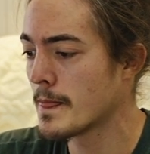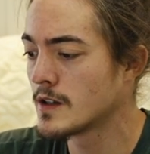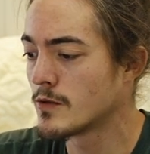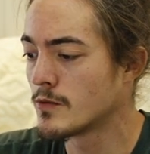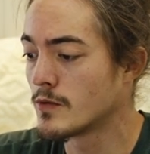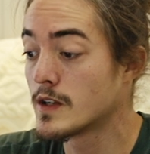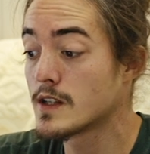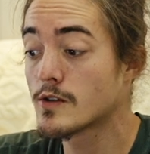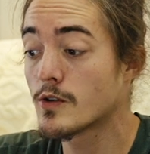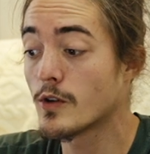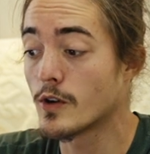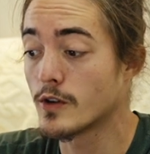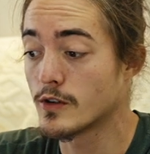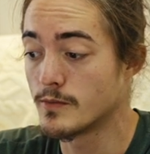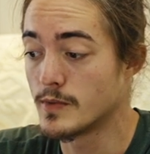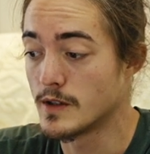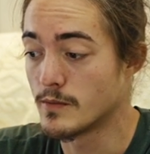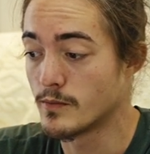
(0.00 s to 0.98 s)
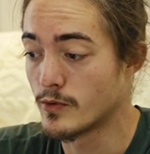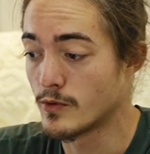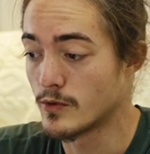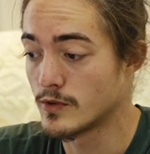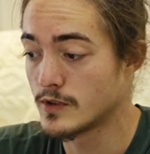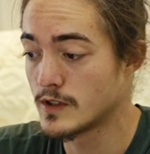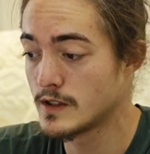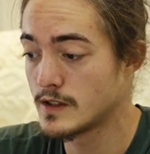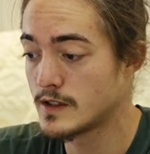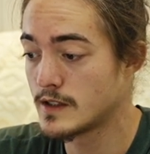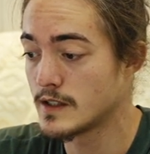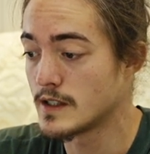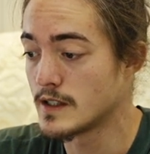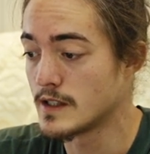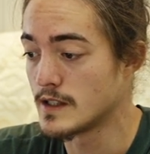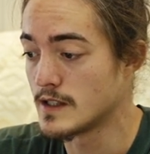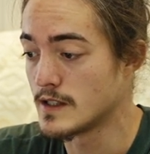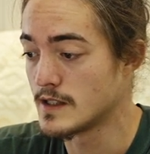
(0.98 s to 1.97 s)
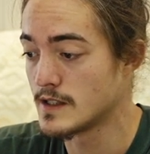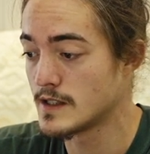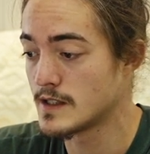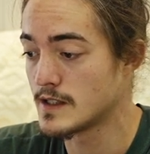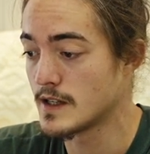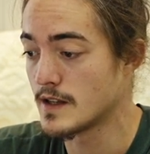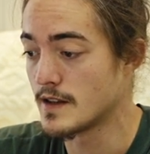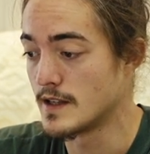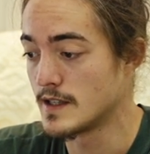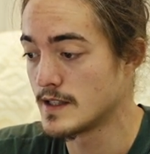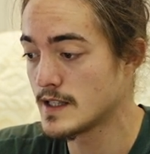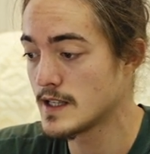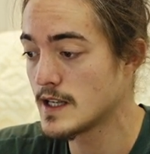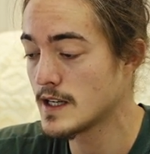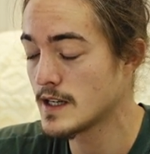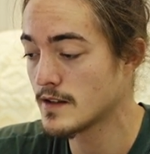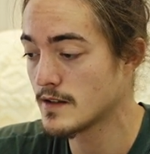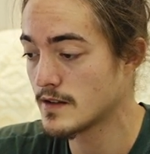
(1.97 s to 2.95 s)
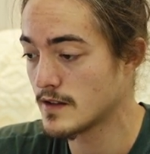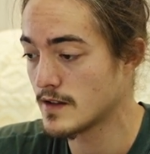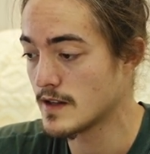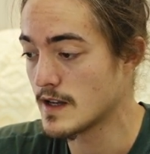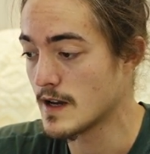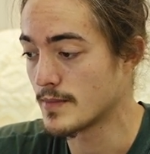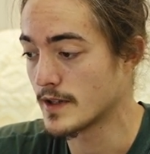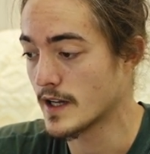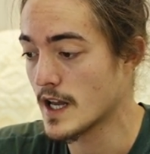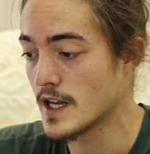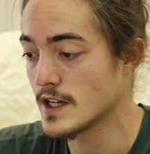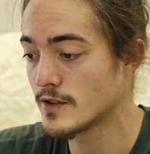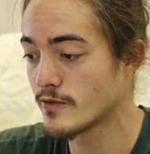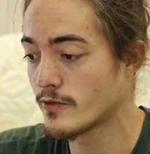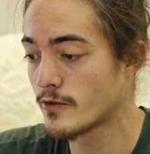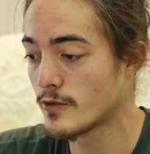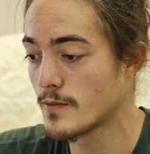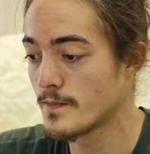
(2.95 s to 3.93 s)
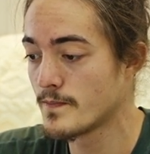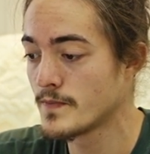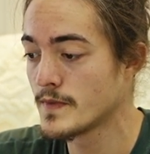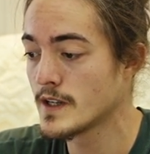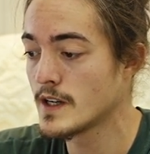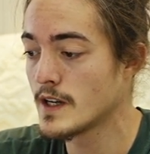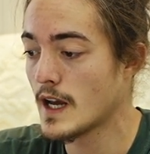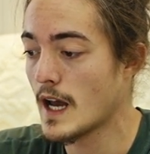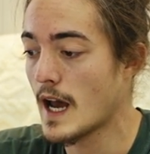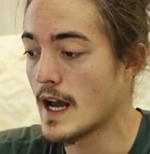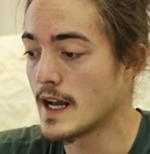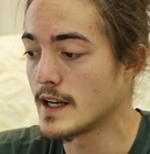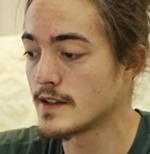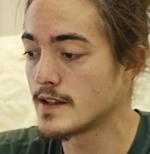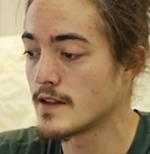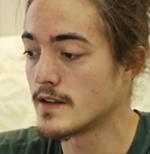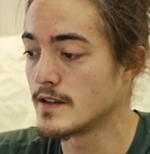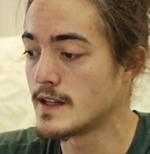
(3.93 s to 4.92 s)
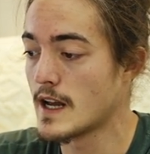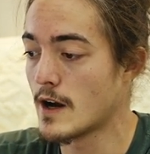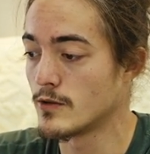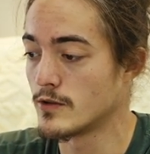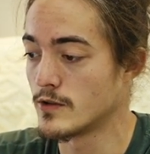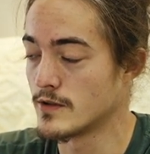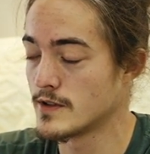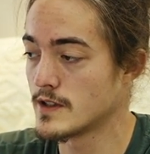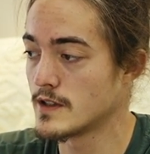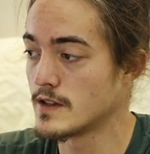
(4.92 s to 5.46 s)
what is going to be important is this here, the application form, and the downloads.